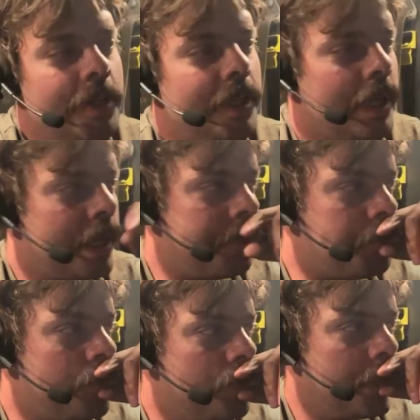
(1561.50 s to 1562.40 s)

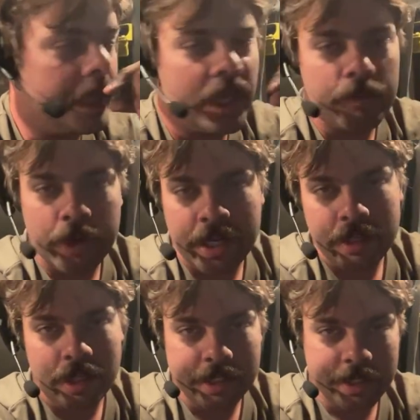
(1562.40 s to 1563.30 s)
But I love Ryan
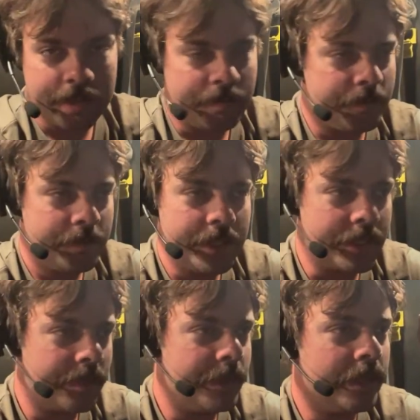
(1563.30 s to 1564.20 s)
Dawson. He's
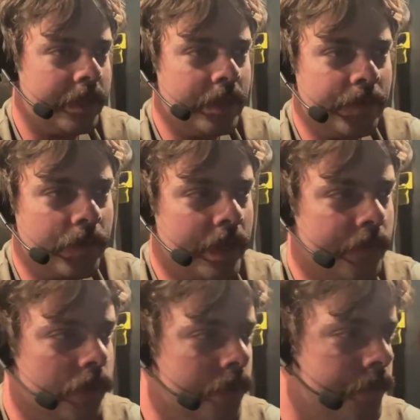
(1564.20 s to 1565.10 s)
going to be on here
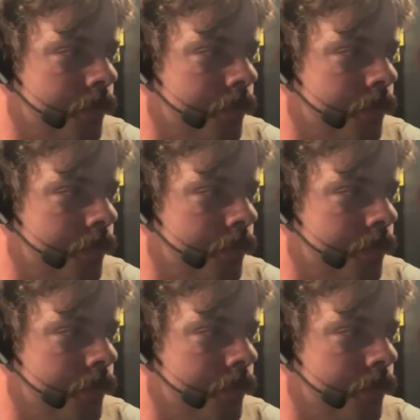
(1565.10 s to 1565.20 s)
forever,